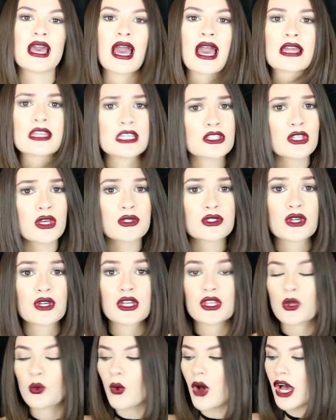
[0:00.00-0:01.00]
I think those
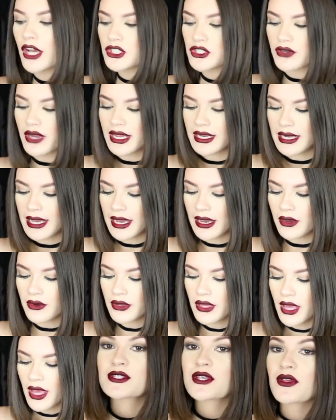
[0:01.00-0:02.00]
are in the wash right
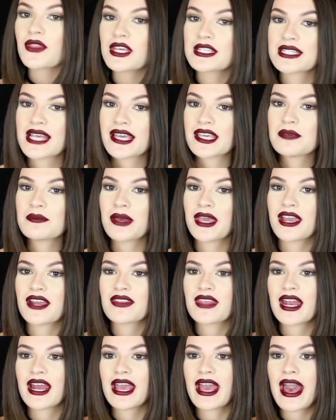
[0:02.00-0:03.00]
now. So the second
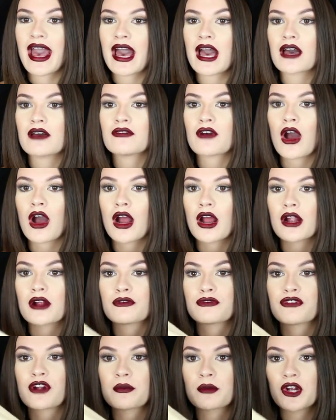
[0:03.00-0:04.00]
pair that I have
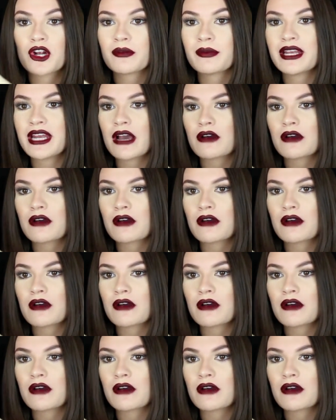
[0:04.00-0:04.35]
are from Urban